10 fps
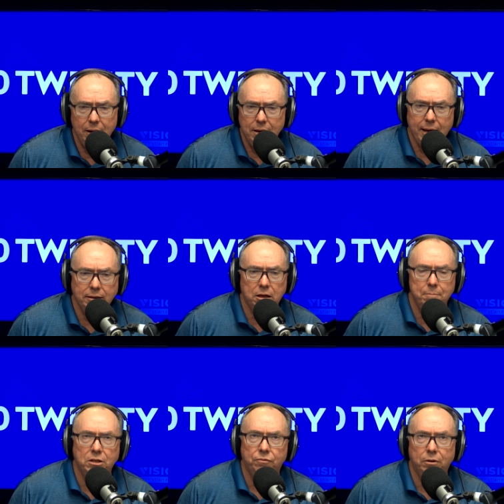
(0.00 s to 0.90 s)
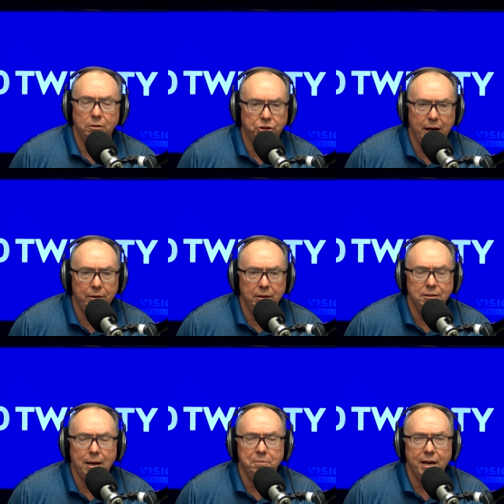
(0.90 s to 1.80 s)
thanks so much for sharing this
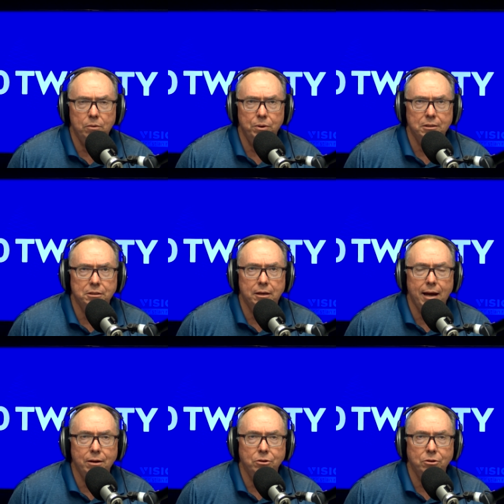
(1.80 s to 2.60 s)
update with us today on